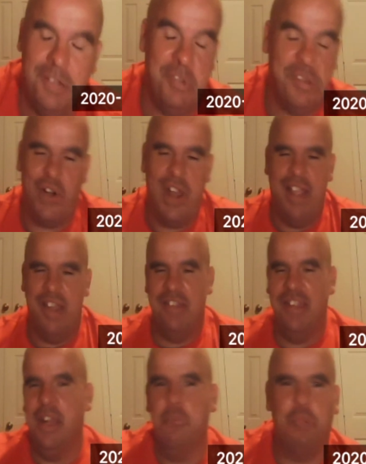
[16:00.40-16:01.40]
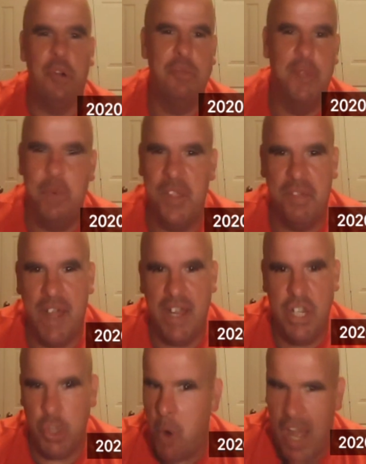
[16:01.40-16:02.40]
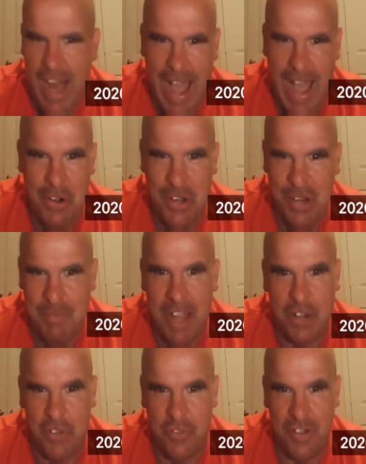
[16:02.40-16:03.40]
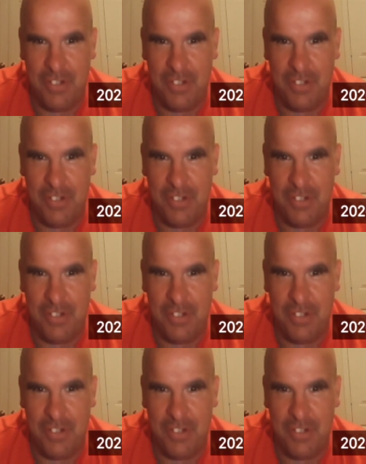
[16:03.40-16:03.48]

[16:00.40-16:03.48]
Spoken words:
was great because he didn't put me with like Jawan Howard and Michael Finley.